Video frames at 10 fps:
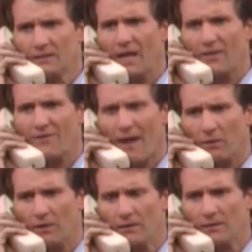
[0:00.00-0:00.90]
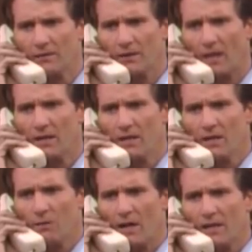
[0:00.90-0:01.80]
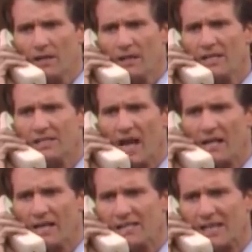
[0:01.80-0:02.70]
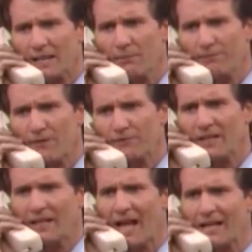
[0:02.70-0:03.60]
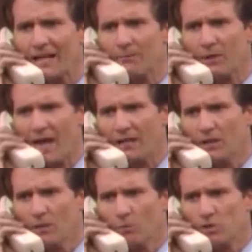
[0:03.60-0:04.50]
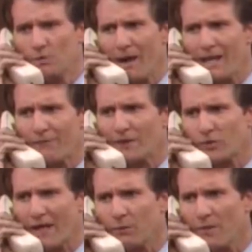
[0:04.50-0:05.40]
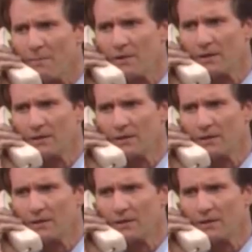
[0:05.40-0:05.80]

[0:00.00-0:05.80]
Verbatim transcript: Yeah, the fat one. Yeah. Well, he's got he's got number fifty, and I got number eight. Would you mind if I traded with him?